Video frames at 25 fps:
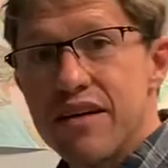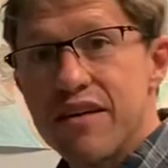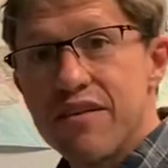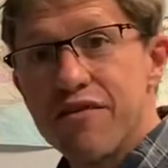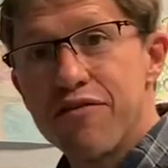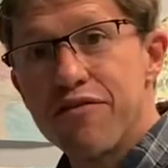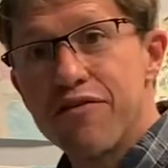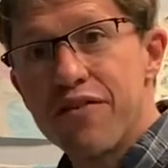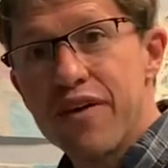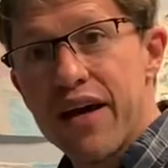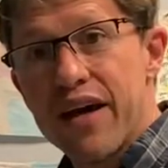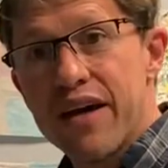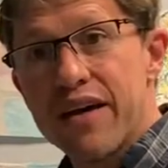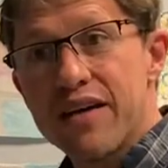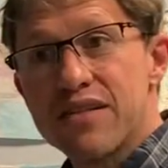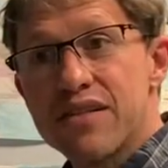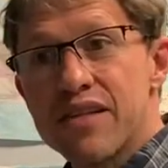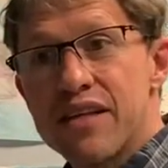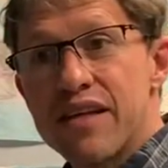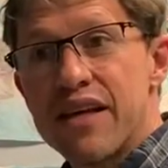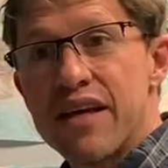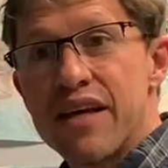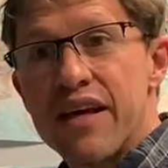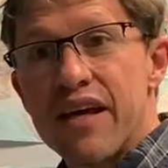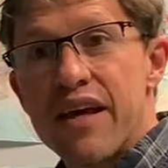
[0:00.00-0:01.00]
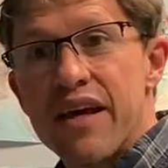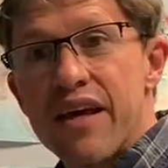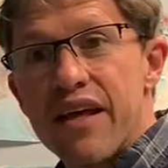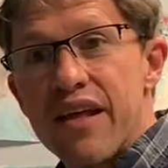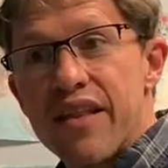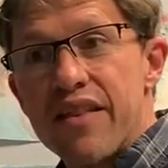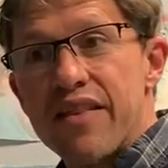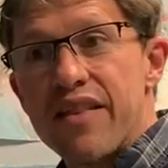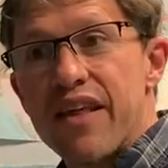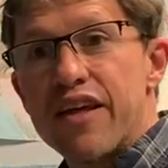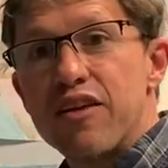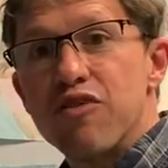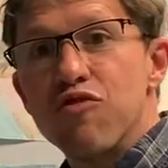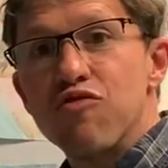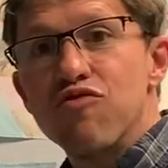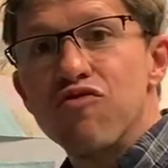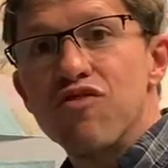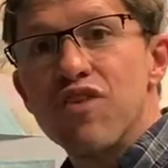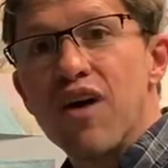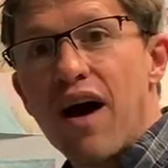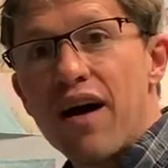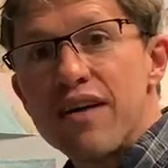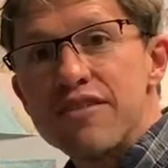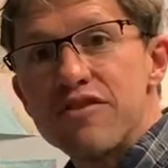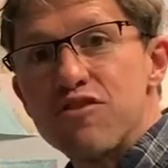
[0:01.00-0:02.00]
effects, they do
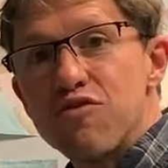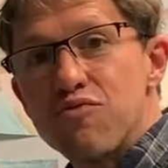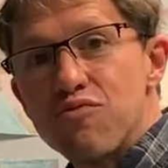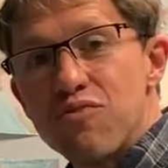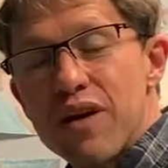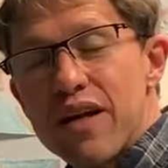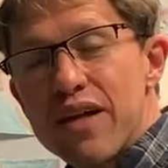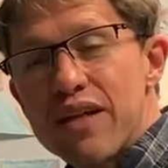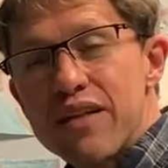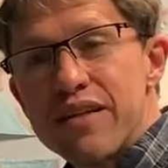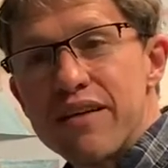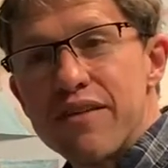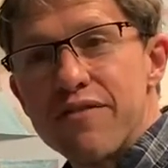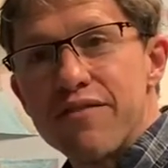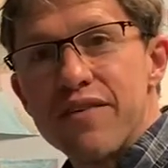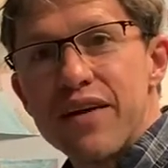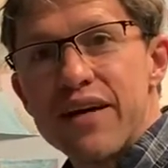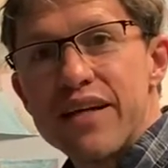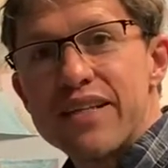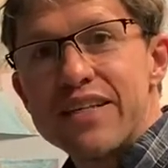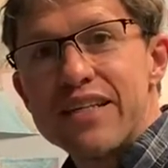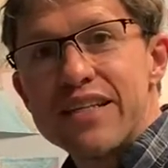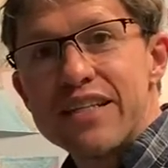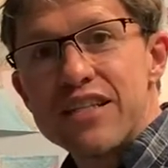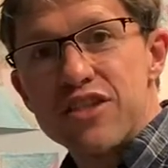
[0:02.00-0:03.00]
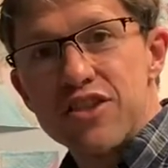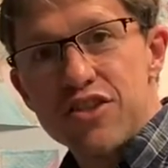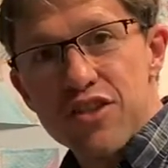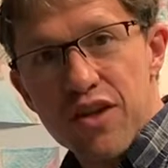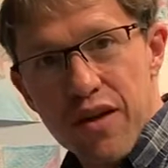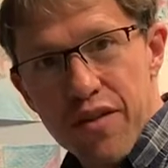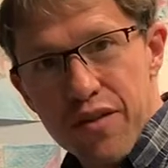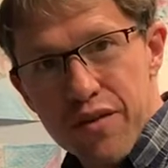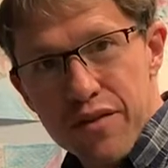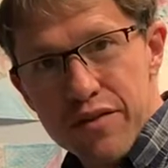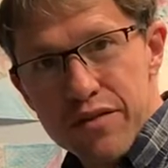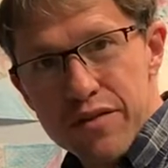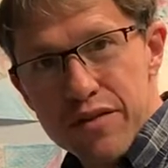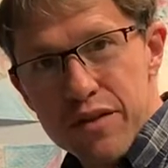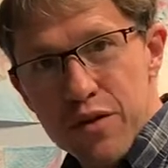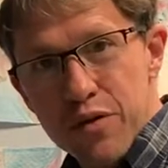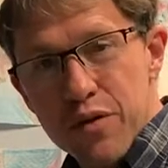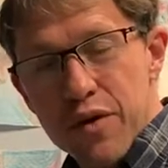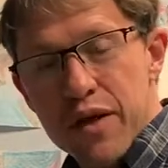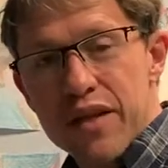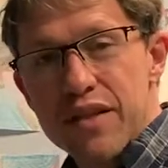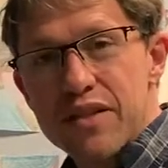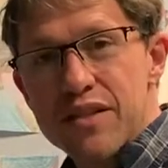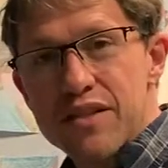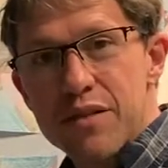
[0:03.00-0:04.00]
not directly affect each other.
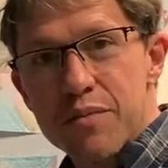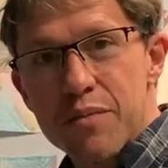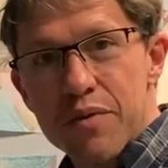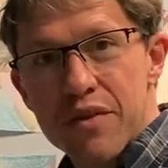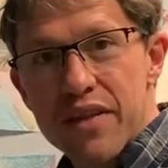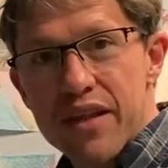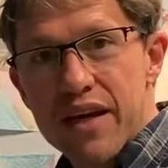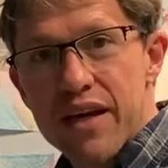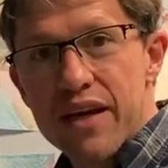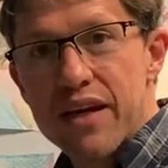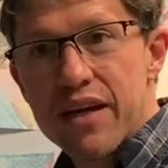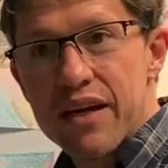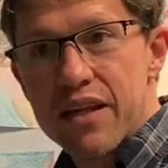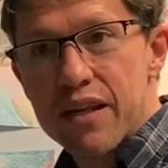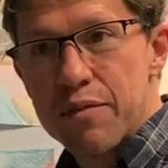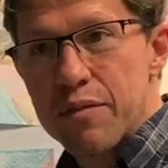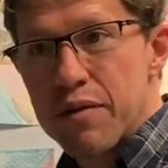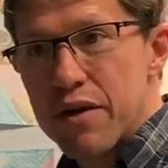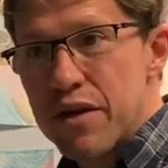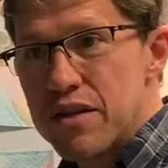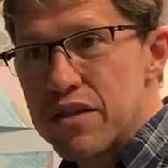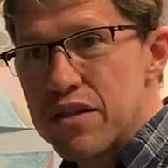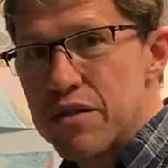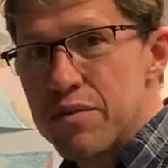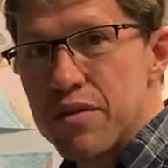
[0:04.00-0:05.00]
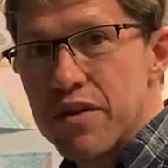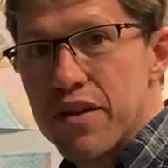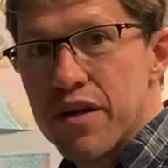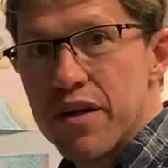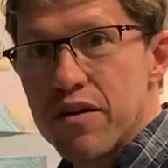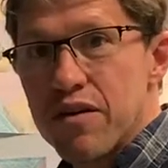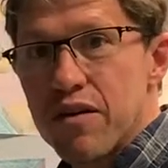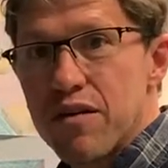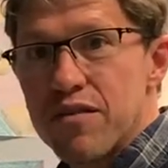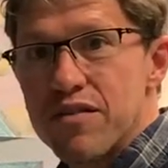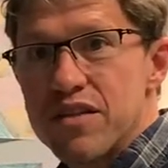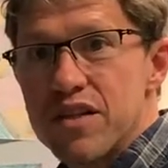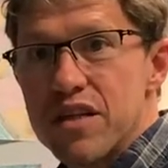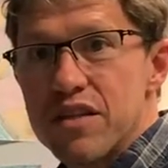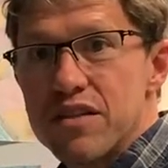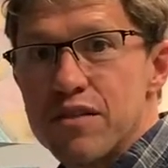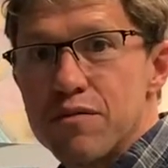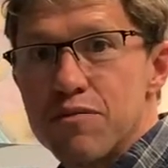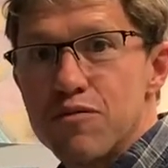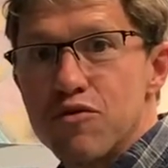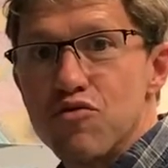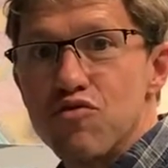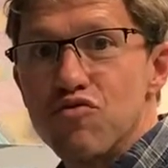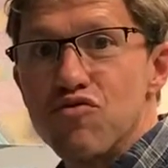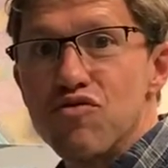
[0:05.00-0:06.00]
Okay, the sympathetic and the parasympathetic nervous system
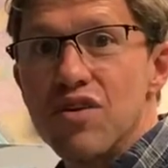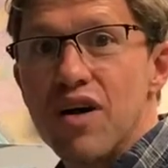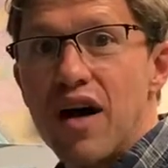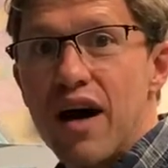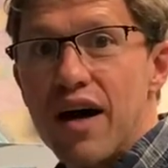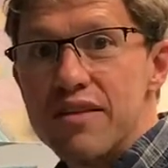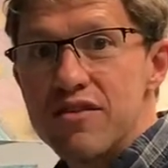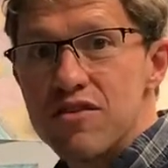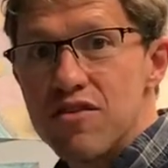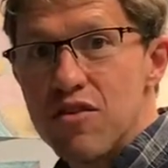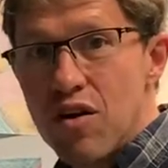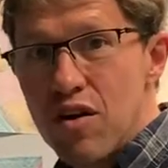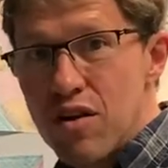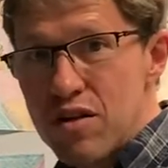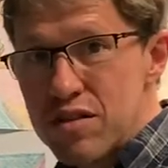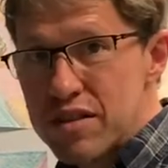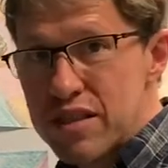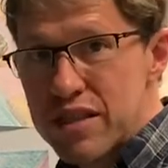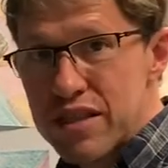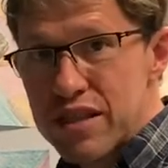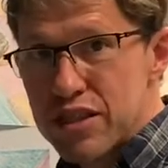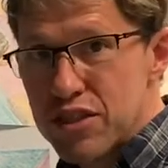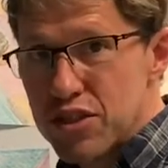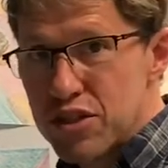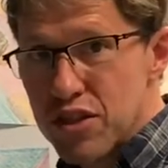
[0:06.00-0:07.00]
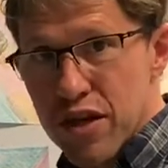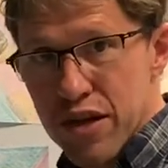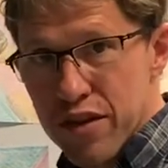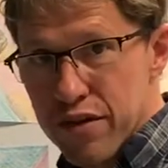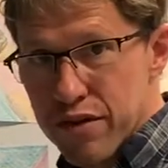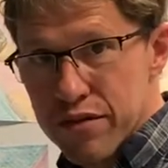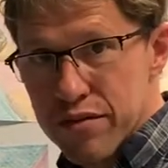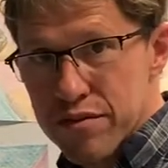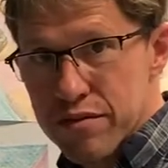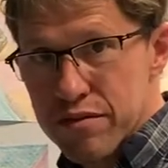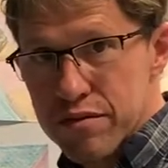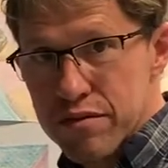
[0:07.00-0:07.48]
do not talk to each other.